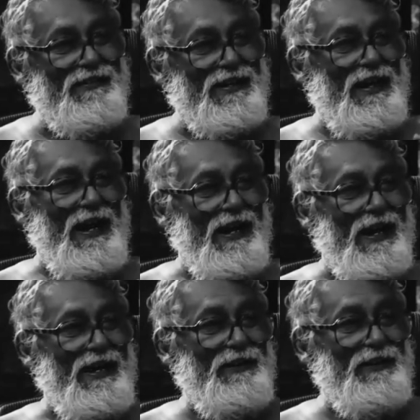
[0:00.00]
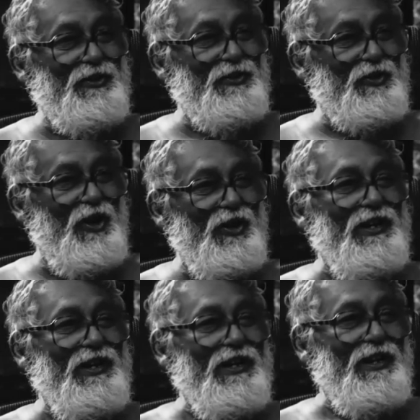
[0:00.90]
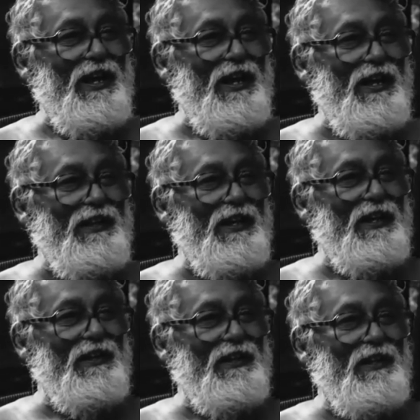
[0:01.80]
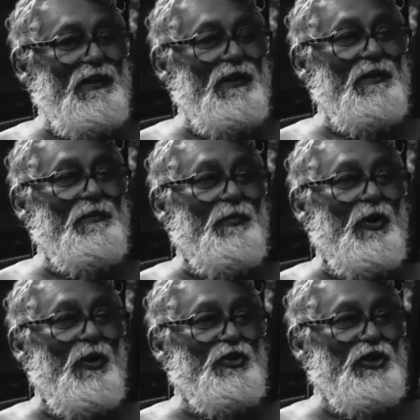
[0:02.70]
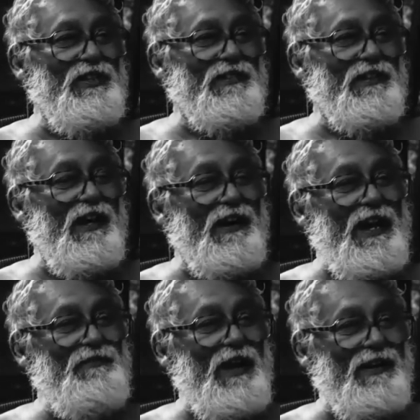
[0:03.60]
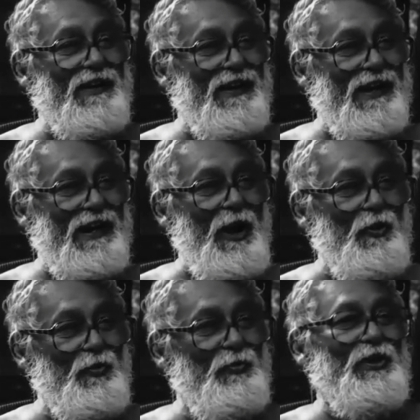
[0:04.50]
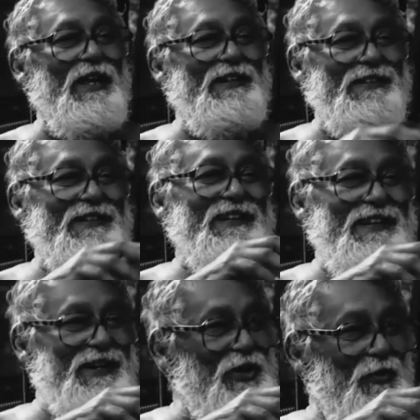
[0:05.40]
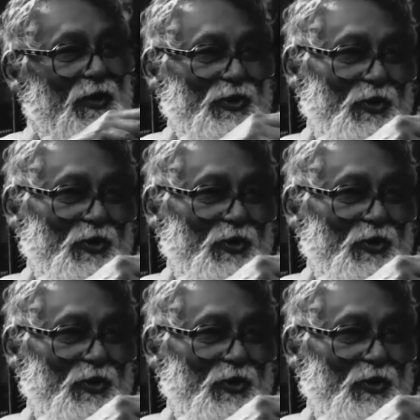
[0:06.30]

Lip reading: Sri Lanka. It was called the Portuguese arrived under a cloud, because I didn't know what to